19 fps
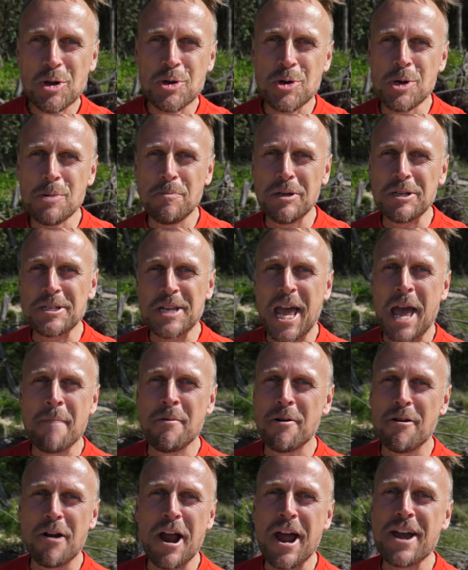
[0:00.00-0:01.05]
Cooper's
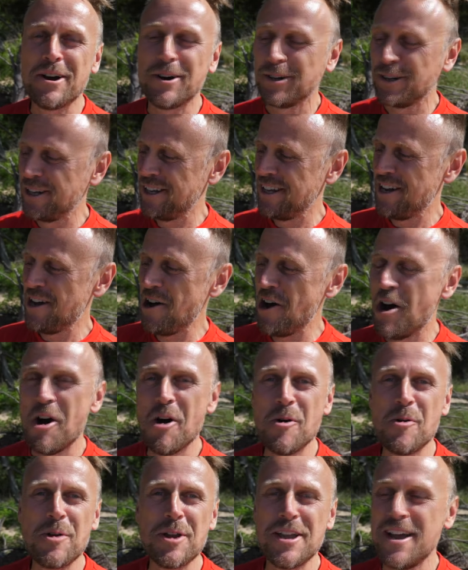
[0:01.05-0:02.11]
Amber Ale.
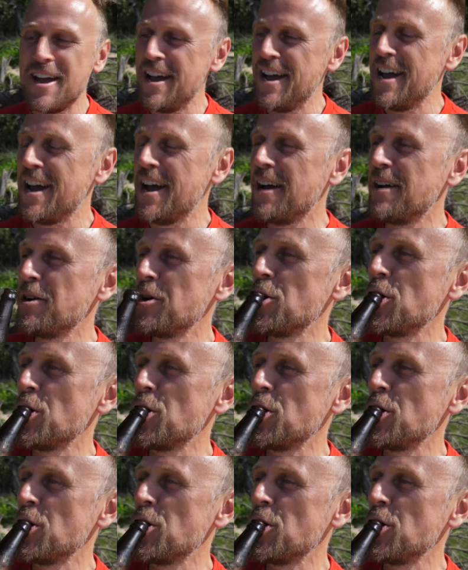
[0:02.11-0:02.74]
Oh yeah.